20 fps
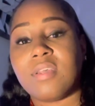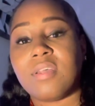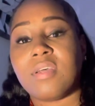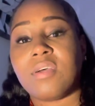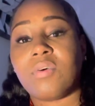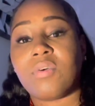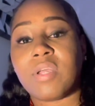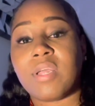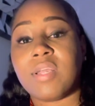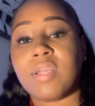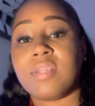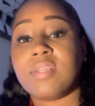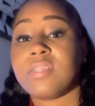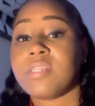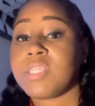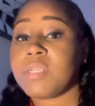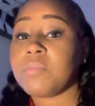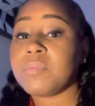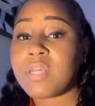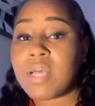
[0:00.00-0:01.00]
okay?
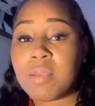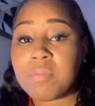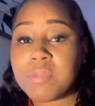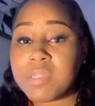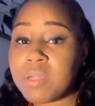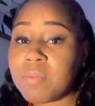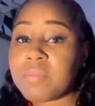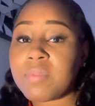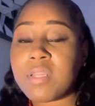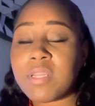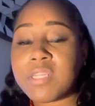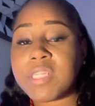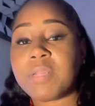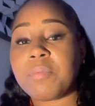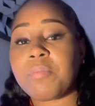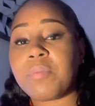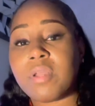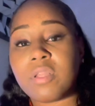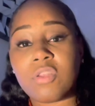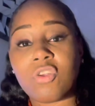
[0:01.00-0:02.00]
Sometimes some things
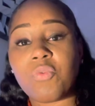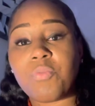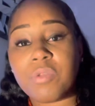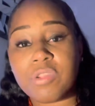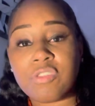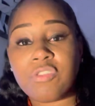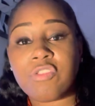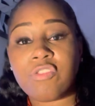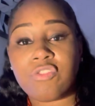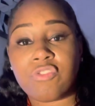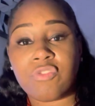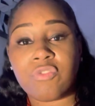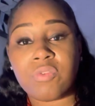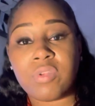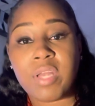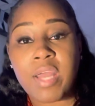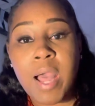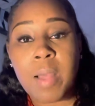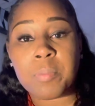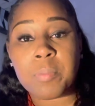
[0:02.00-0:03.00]
can be a little misconstrued.
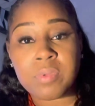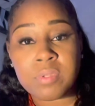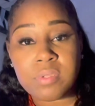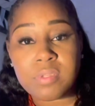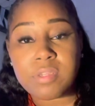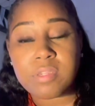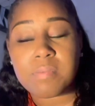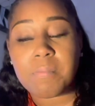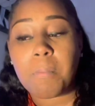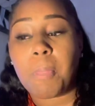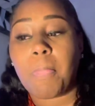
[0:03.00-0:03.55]
It happens.